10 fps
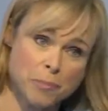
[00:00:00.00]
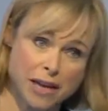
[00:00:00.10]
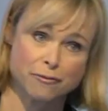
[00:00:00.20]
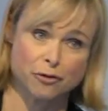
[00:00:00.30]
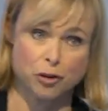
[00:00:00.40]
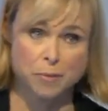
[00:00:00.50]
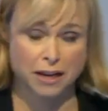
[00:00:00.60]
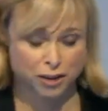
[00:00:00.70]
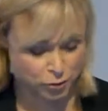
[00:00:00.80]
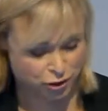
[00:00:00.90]
paying for it. You mean
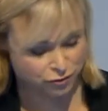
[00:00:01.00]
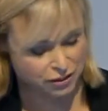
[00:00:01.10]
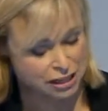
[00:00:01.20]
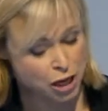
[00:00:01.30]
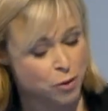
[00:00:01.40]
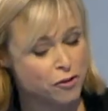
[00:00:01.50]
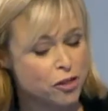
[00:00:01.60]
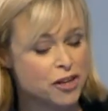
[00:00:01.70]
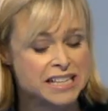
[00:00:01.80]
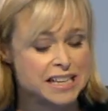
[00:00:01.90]
like tuition fees? Yeah, we've
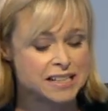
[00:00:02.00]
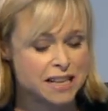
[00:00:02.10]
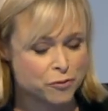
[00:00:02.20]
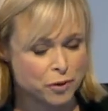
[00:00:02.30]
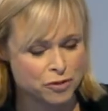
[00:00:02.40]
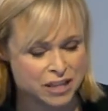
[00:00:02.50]
got 30 seconds left. We haven't done